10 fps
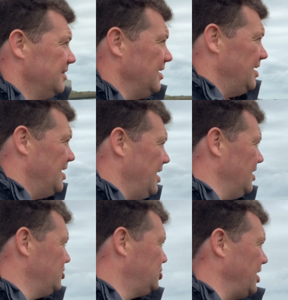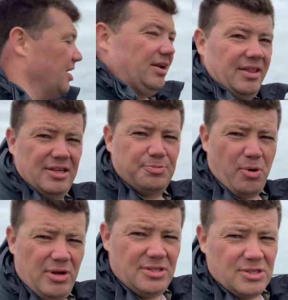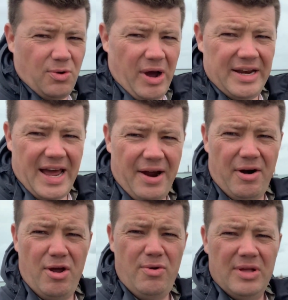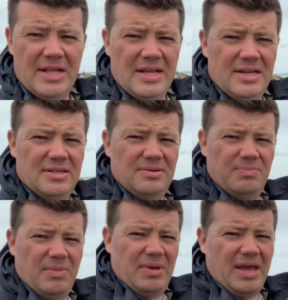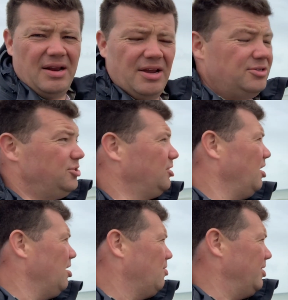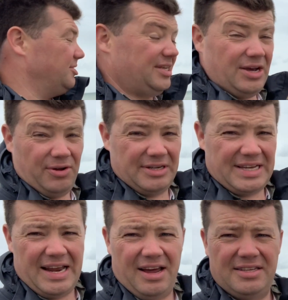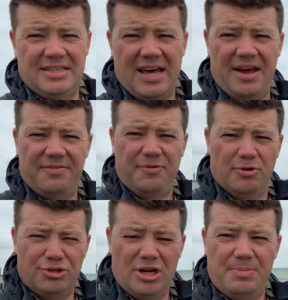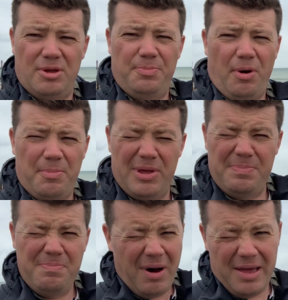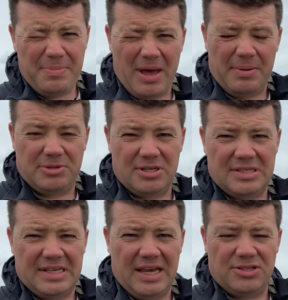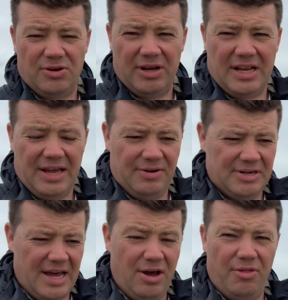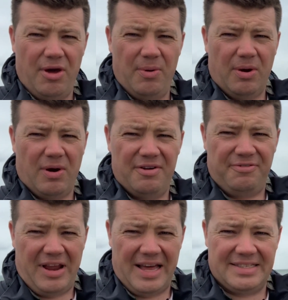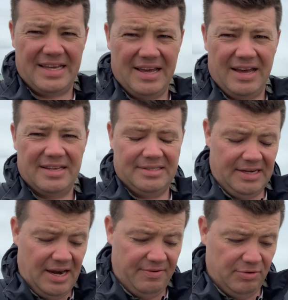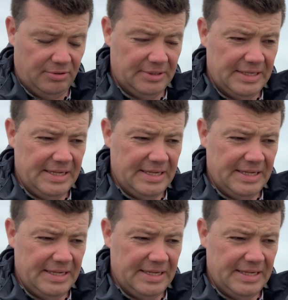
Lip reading: The English Channel at this point is quite narrow. England, you can't quite see it on a day like today, unfortunately, but you probably might be able to just see it on a clearer day, although we're quite flat here at sea level.